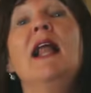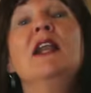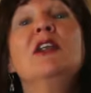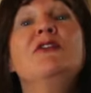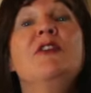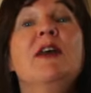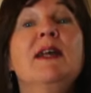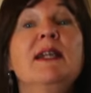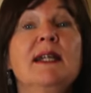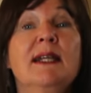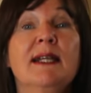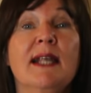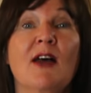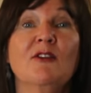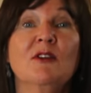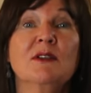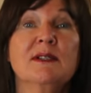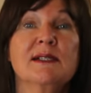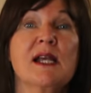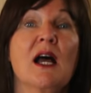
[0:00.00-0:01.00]
Elevated
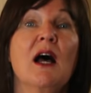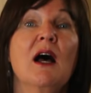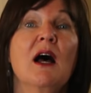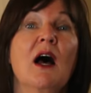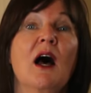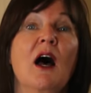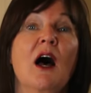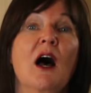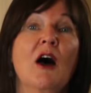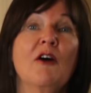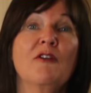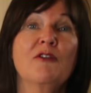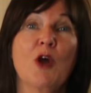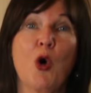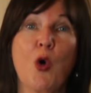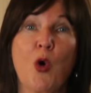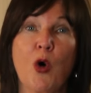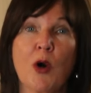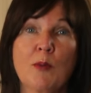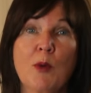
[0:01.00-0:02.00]
levels of the
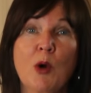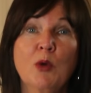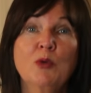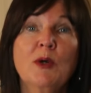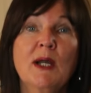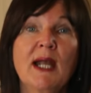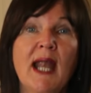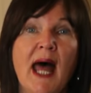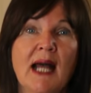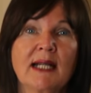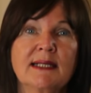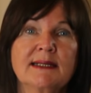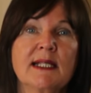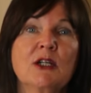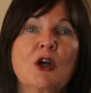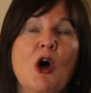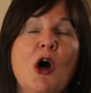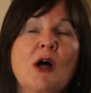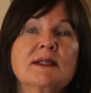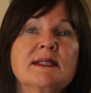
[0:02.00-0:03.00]
hormone
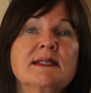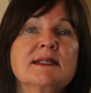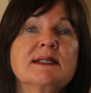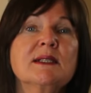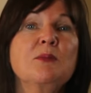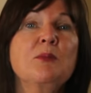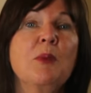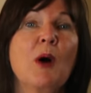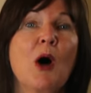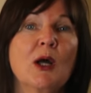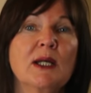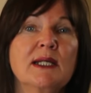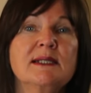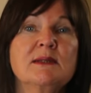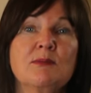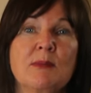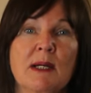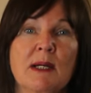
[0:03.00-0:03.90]
relaxin causes the body's